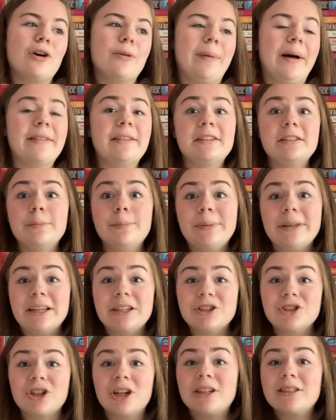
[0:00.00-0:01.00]
about this
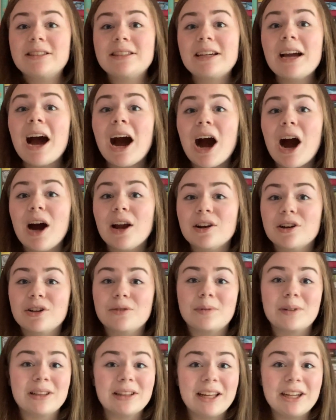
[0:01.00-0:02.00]
Beatrice-Connor
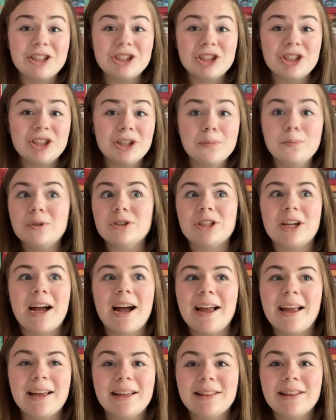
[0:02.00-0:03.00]
relationship, which
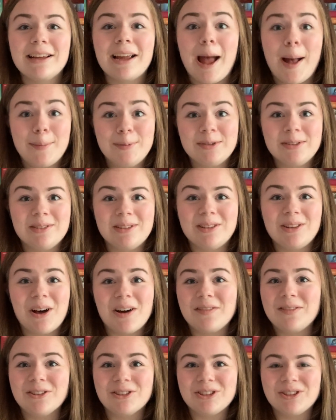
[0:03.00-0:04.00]
I absolutely
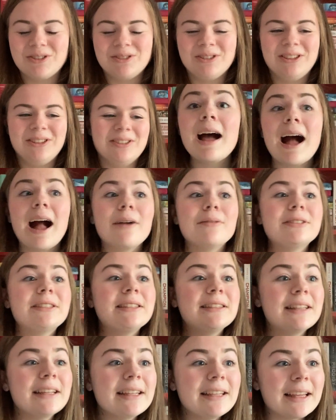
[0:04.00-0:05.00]
love, they're so cute. I was
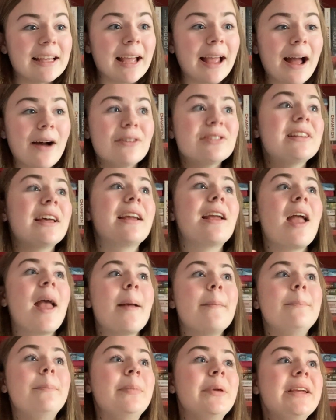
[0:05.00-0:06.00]
like,
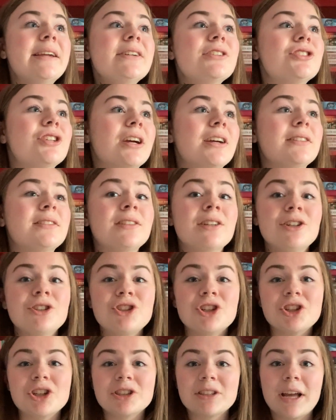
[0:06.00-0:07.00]
Beatrice
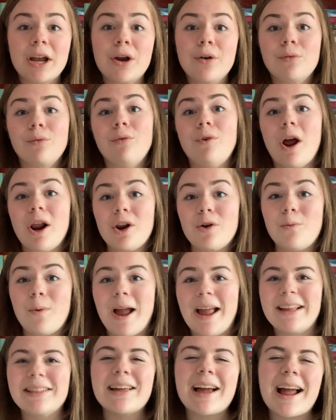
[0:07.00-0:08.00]
should just run
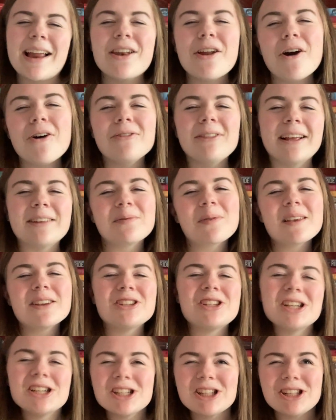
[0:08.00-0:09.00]
away. I know
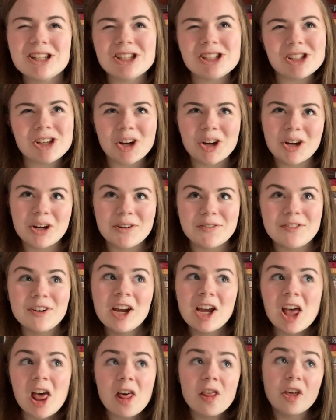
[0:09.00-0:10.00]
she has to serve
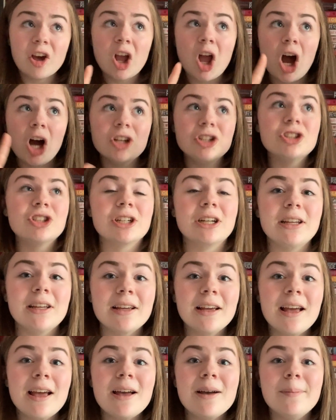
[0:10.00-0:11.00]
the country,
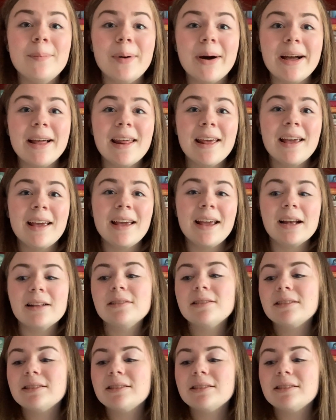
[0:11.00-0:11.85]
but I